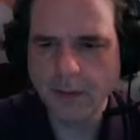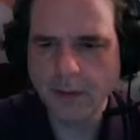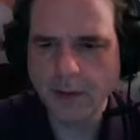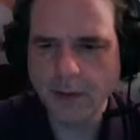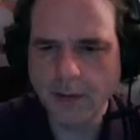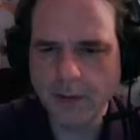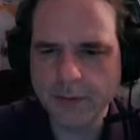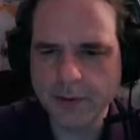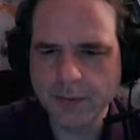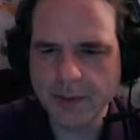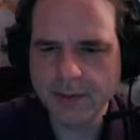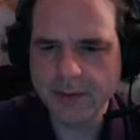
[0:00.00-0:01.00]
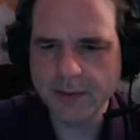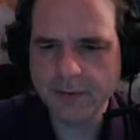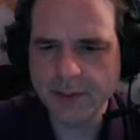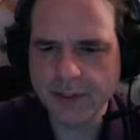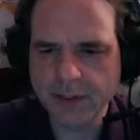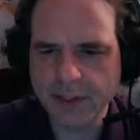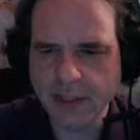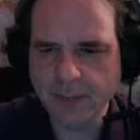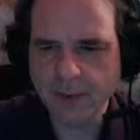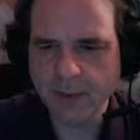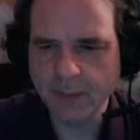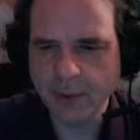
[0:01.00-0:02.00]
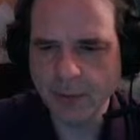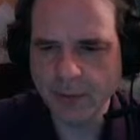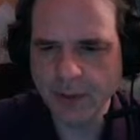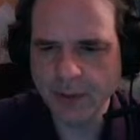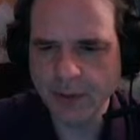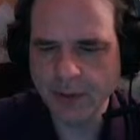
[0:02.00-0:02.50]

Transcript: There's going to be this interesting time component.